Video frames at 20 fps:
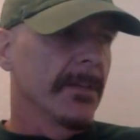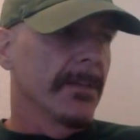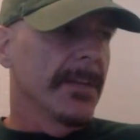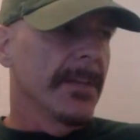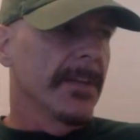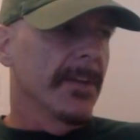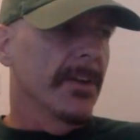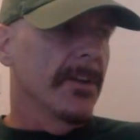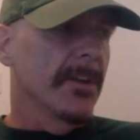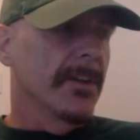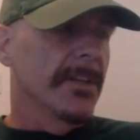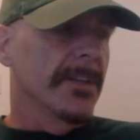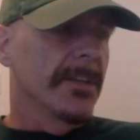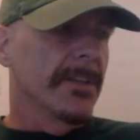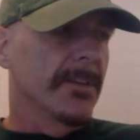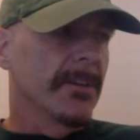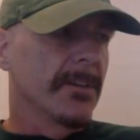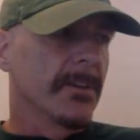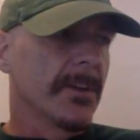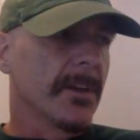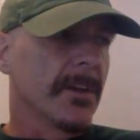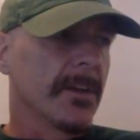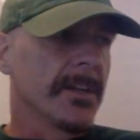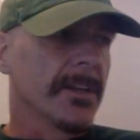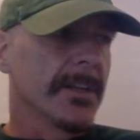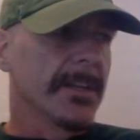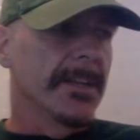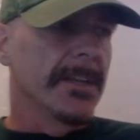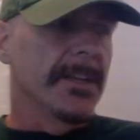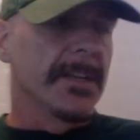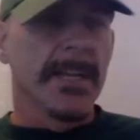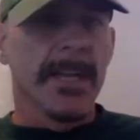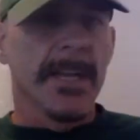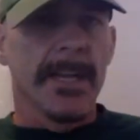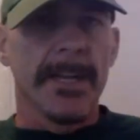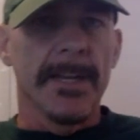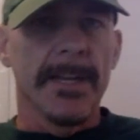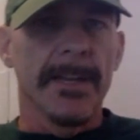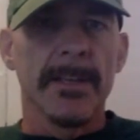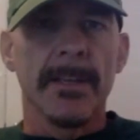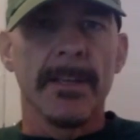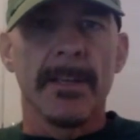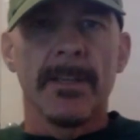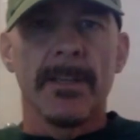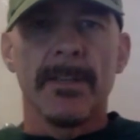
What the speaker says: they call in, and he kind of